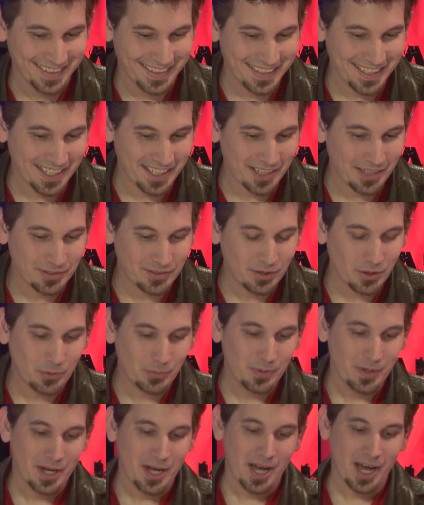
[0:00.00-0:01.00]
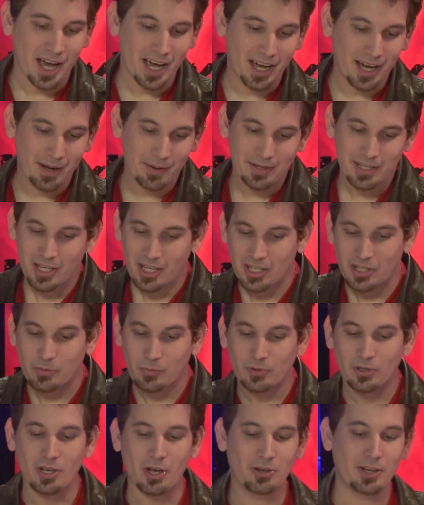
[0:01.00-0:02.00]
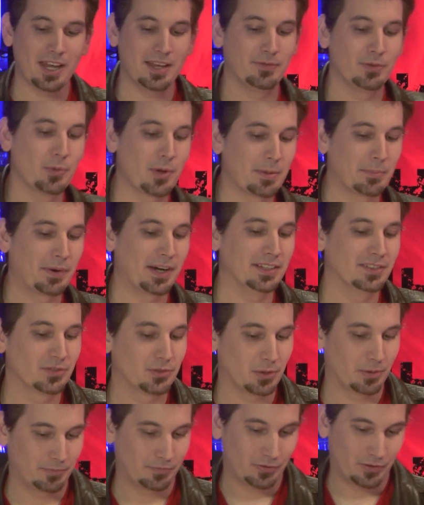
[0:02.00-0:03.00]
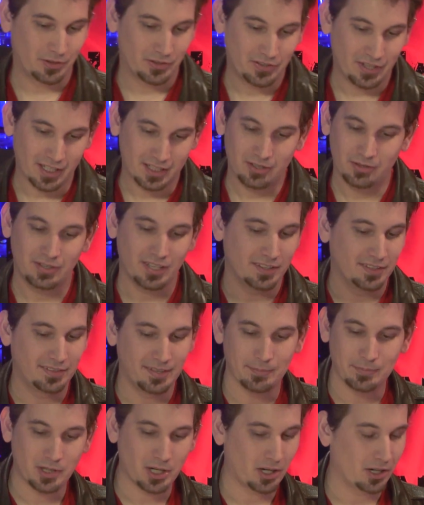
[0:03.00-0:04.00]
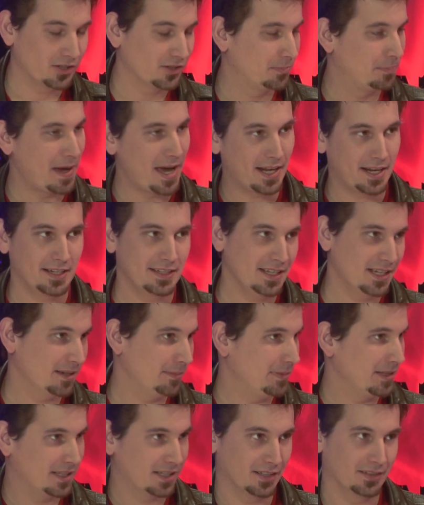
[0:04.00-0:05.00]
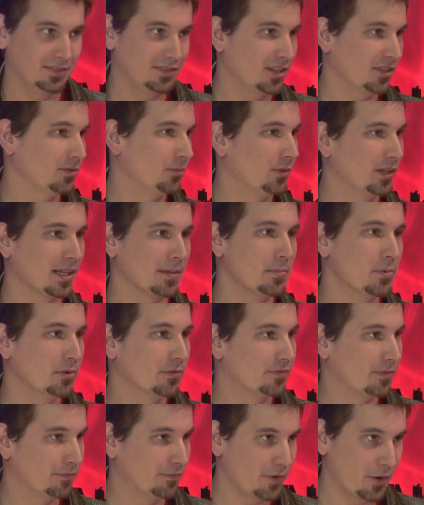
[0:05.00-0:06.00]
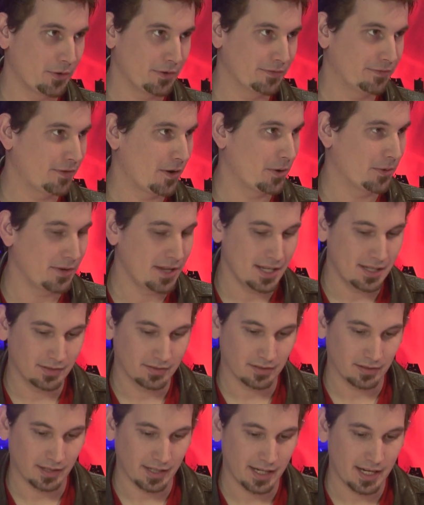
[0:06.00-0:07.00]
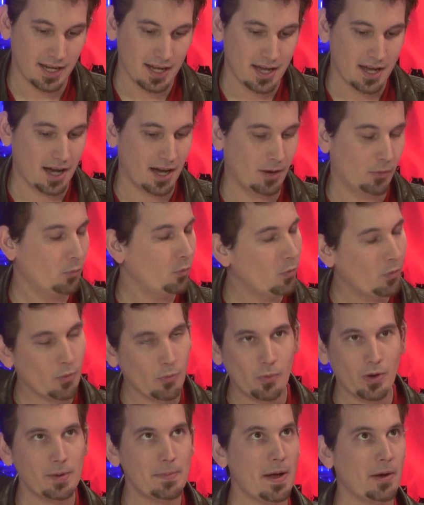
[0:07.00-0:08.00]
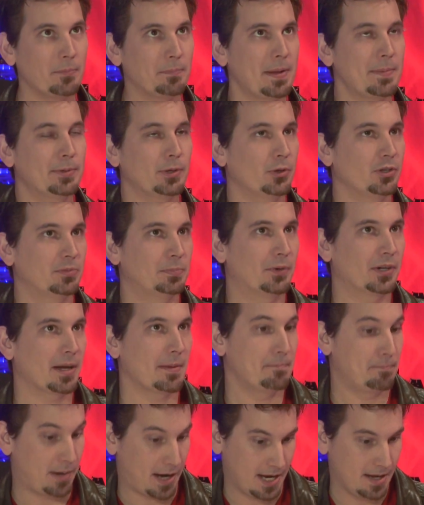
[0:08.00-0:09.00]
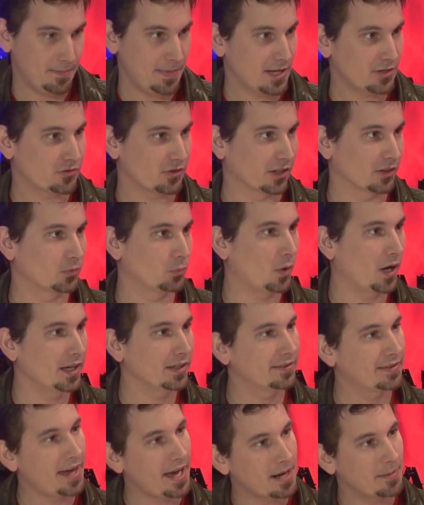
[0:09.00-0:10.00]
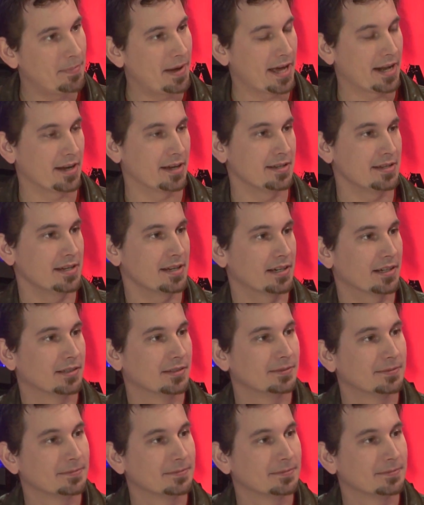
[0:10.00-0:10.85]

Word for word: Yeah, so, uh, you, okay, if you want to brainstorm for a yeah. sec, you said SIM cards, bad idea because it doesn't really move from phone to phone easily. Uh, what about, people always bring up biometrics. Why is that a bad idea?